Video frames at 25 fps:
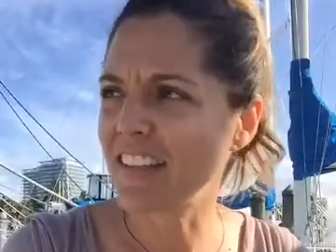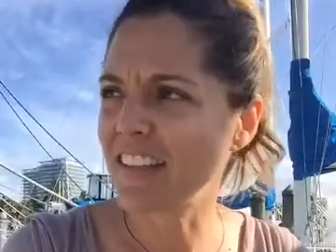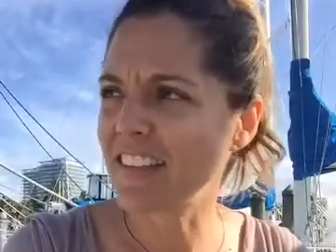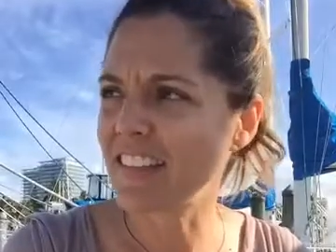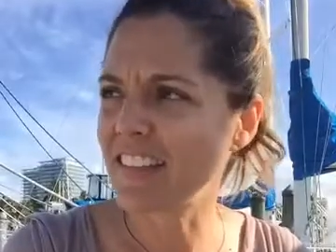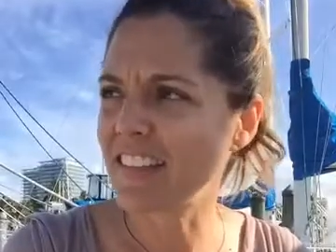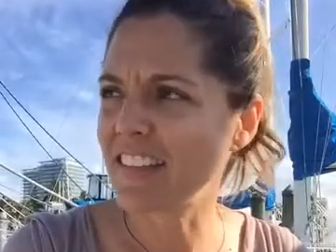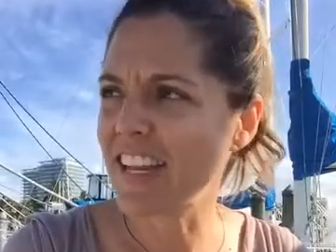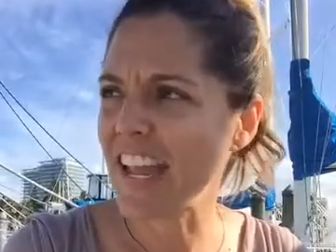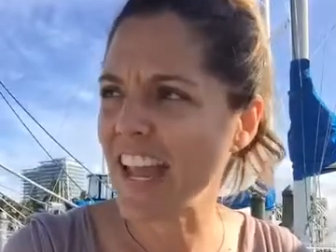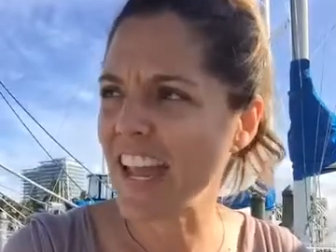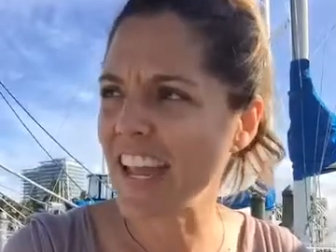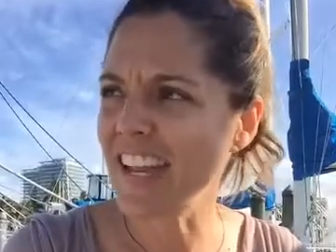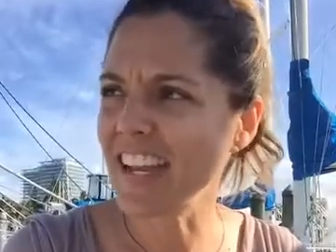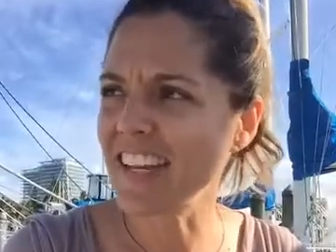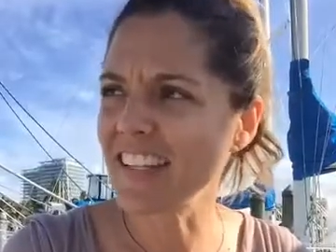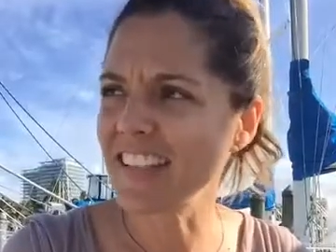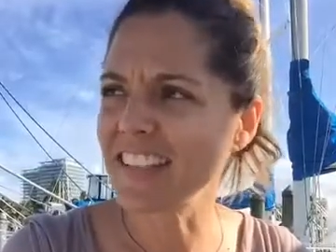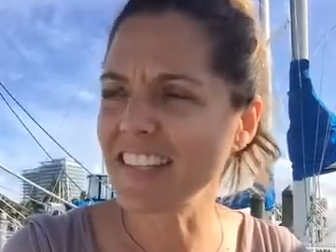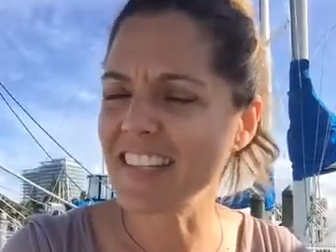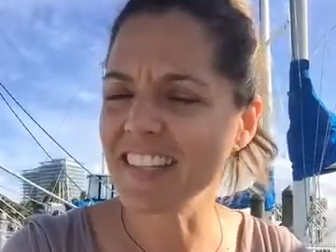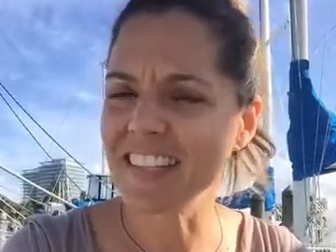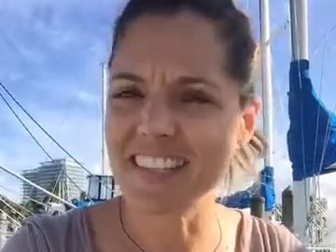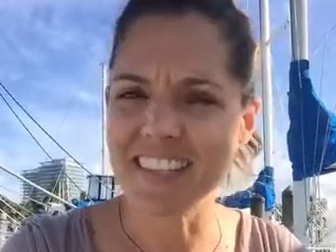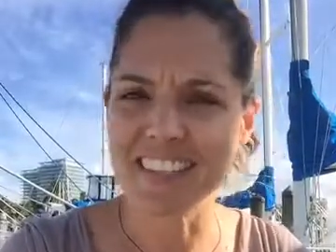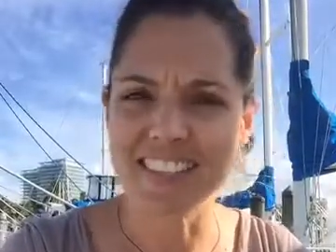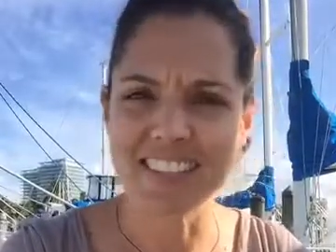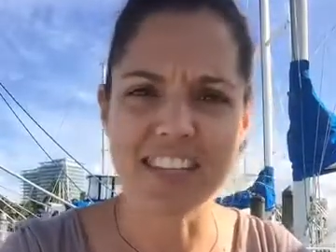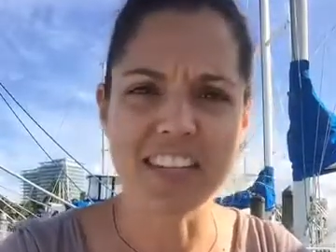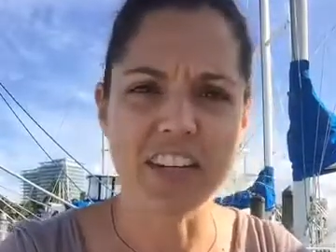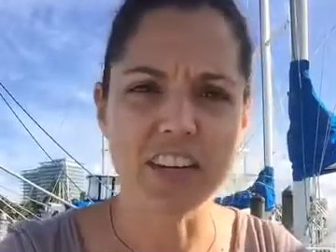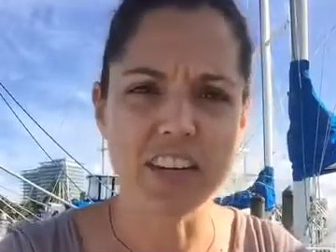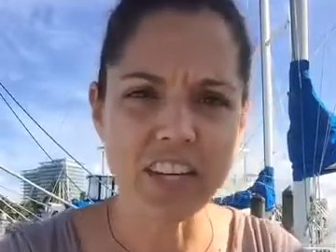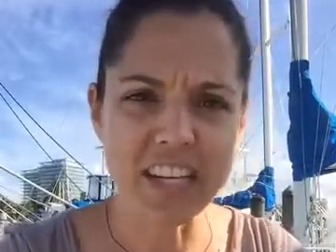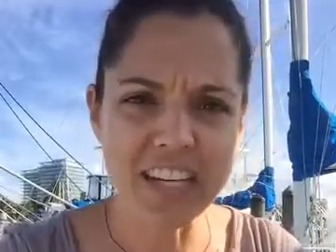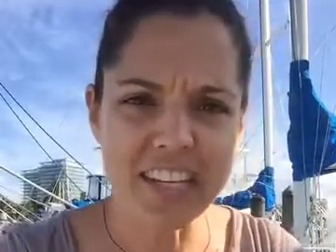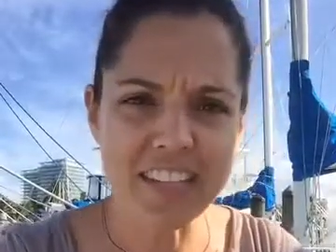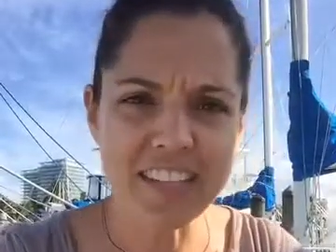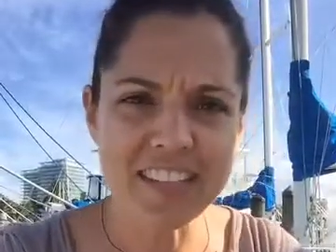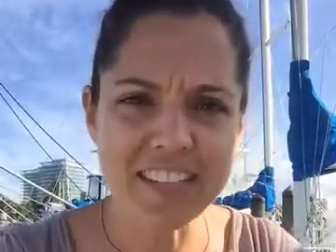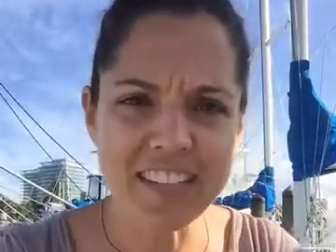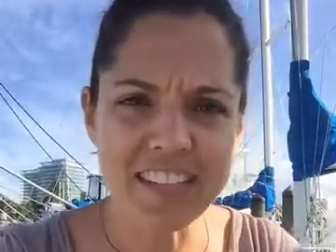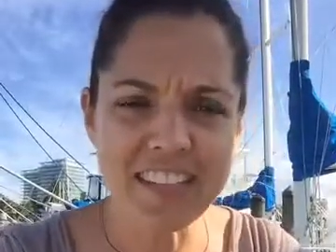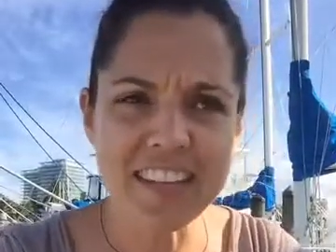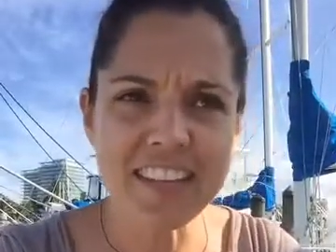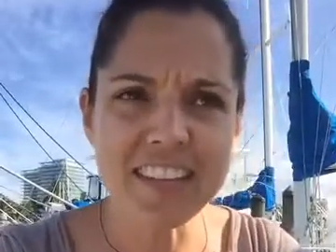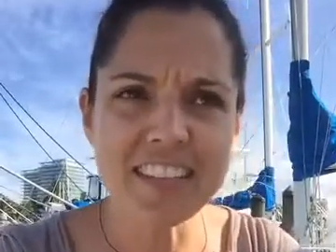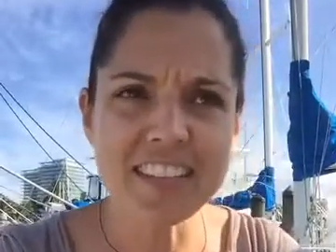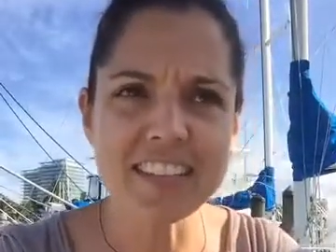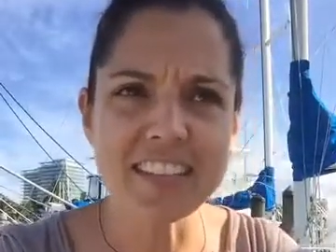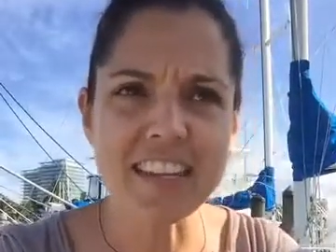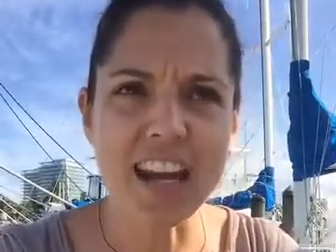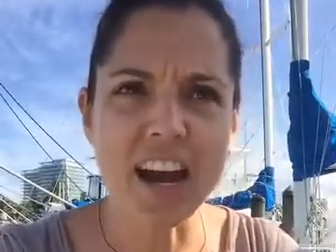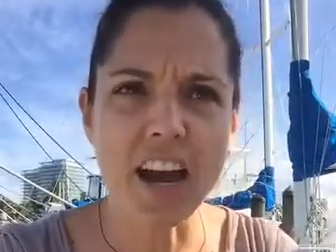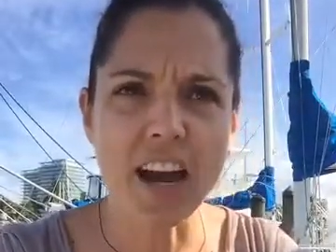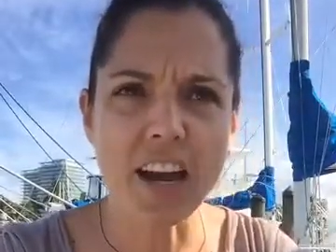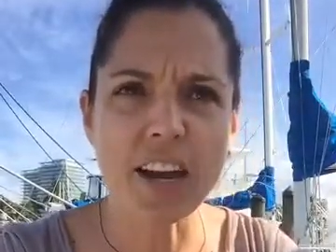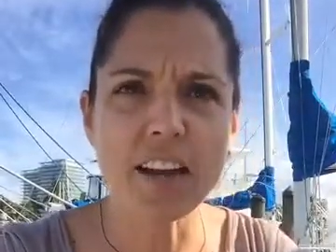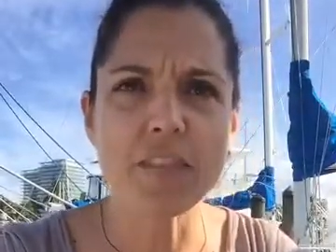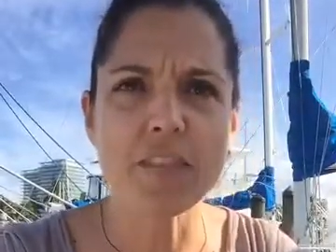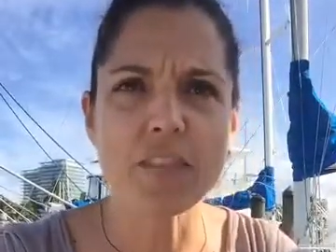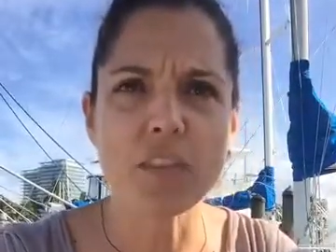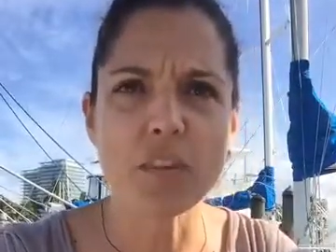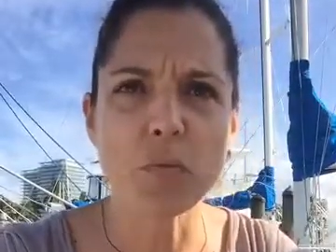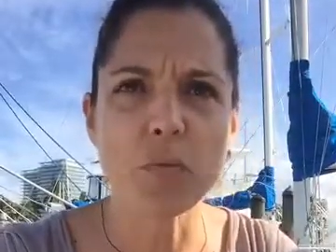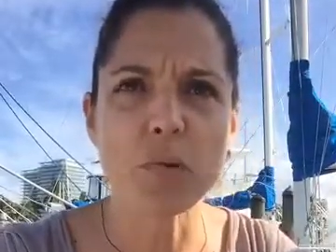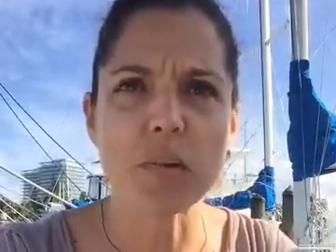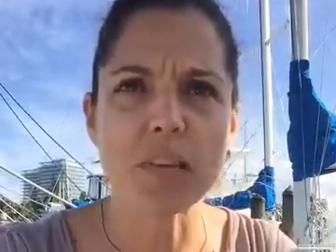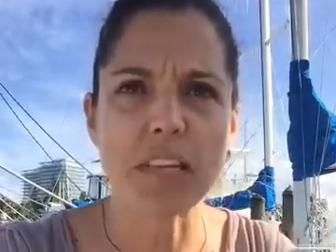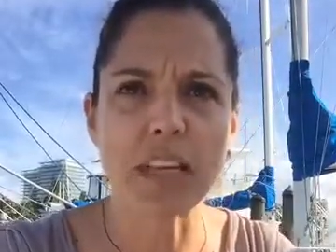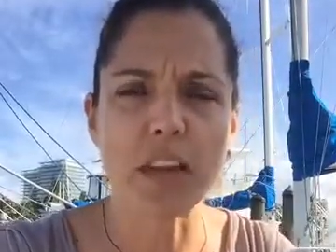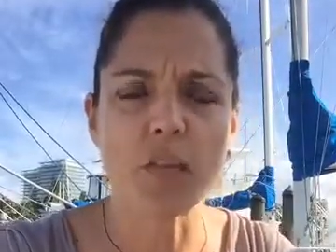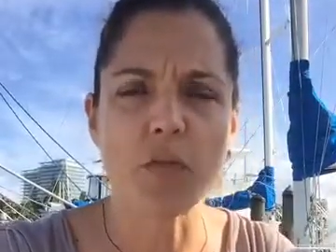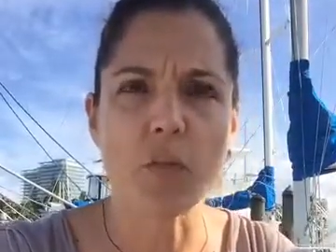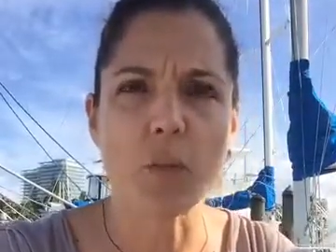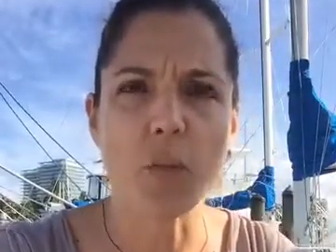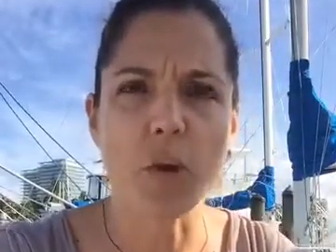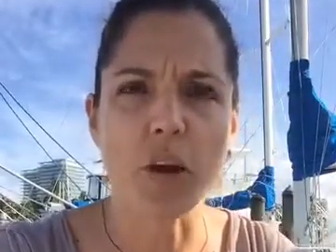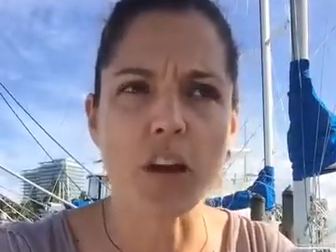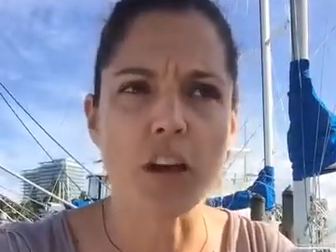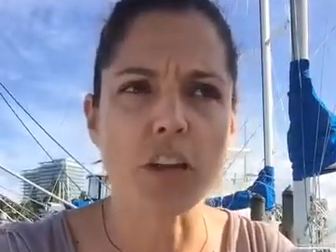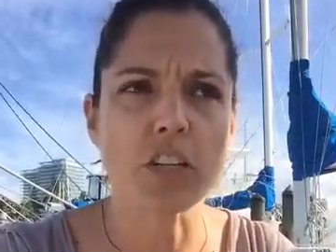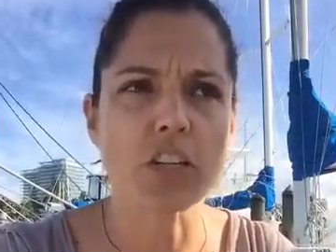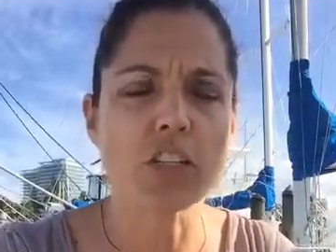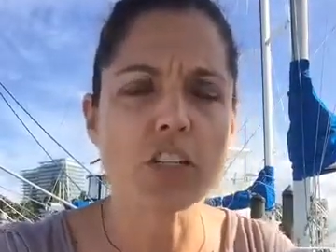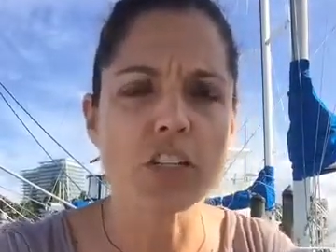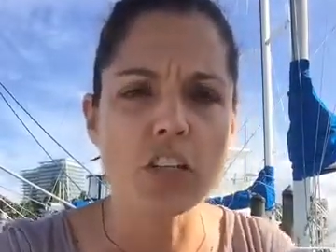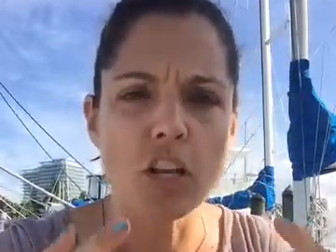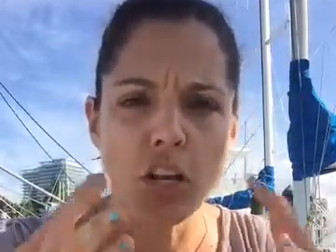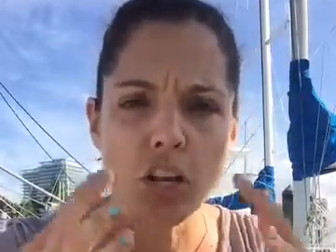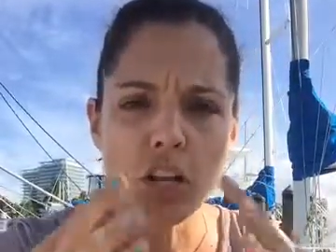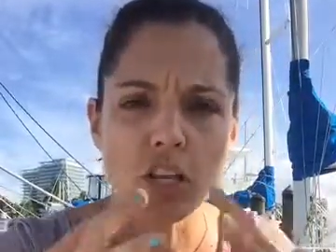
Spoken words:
takes the seriousness out of the belief works.